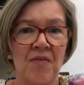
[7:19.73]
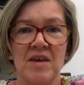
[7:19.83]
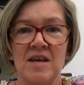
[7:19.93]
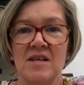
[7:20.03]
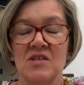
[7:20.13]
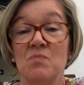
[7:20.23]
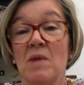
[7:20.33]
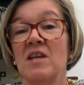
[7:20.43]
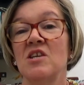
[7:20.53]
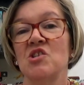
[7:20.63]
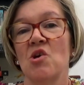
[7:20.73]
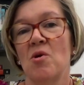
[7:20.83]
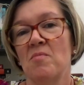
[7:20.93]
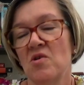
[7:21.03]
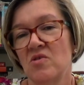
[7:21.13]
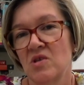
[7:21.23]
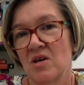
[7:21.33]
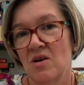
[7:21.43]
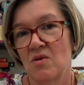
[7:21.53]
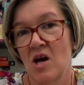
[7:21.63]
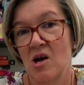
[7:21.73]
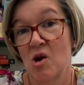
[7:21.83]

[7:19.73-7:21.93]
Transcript: The Spanish Armada